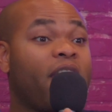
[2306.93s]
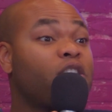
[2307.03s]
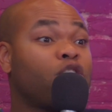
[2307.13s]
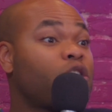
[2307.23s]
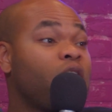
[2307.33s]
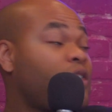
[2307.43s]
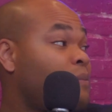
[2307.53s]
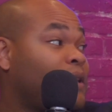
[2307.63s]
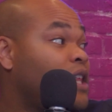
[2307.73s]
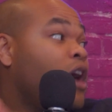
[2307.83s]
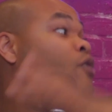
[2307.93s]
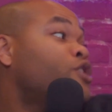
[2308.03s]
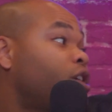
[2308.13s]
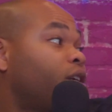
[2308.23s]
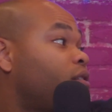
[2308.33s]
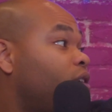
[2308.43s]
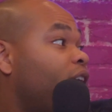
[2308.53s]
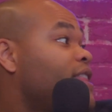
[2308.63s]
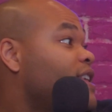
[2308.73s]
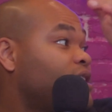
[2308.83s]
and then it's just nothing but the ocean,
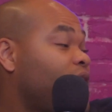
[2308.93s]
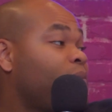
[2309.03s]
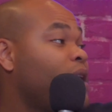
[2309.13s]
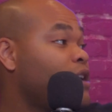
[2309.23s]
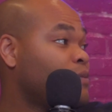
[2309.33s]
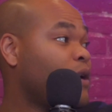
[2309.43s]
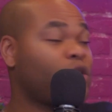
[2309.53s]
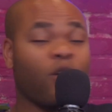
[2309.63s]
and then St. Petersburg.